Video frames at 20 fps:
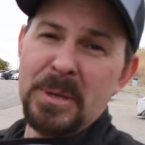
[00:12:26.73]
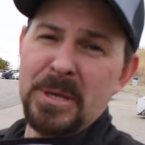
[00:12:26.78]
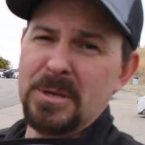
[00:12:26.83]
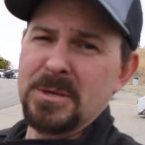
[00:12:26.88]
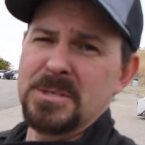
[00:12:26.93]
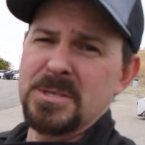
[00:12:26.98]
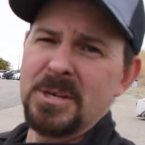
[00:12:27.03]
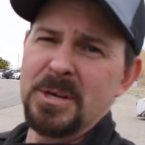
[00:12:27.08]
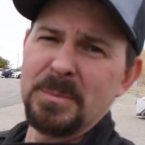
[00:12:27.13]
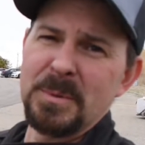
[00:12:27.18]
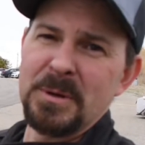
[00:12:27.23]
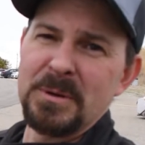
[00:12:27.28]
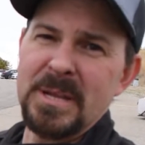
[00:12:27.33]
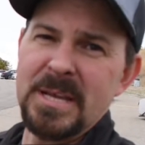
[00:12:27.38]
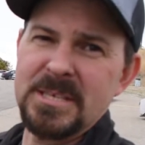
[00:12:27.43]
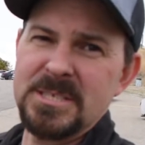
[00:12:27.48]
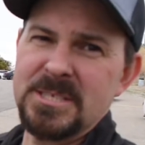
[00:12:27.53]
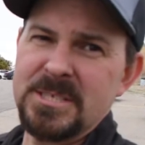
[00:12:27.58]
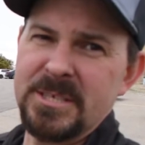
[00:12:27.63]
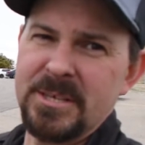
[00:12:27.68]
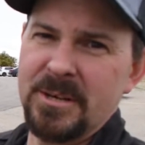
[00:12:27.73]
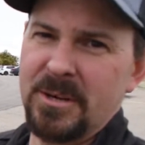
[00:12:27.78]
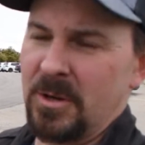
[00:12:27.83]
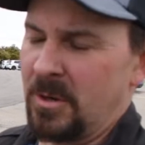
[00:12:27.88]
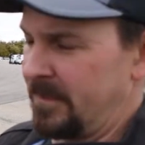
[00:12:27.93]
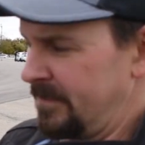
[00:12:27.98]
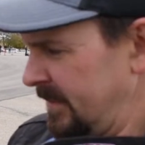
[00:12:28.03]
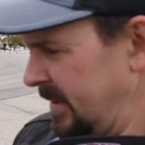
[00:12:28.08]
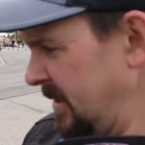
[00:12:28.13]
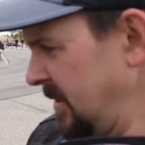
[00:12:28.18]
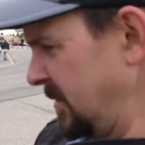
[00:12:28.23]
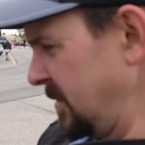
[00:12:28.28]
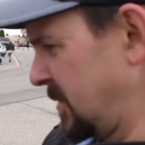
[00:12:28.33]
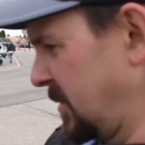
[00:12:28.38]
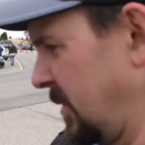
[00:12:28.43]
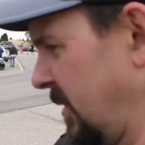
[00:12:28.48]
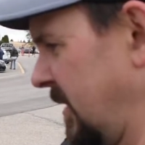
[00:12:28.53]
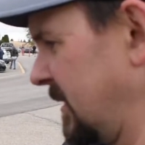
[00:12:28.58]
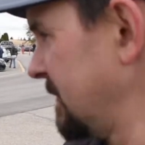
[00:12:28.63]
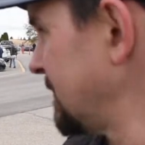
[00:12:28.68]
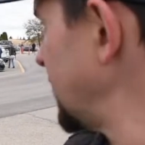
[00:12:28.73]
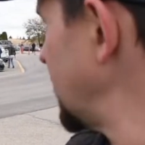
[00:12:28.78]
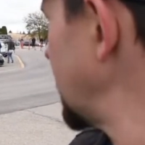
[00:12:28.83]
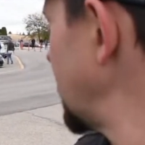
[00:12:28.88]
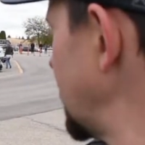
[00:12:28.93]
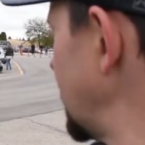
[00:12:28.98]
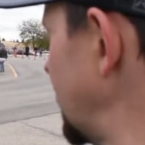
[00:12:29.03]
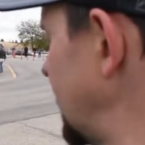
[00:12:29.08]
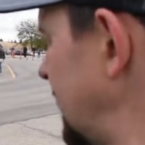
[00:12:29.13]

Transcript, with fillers: bigger turbo next year. Hopefully, new torque converter.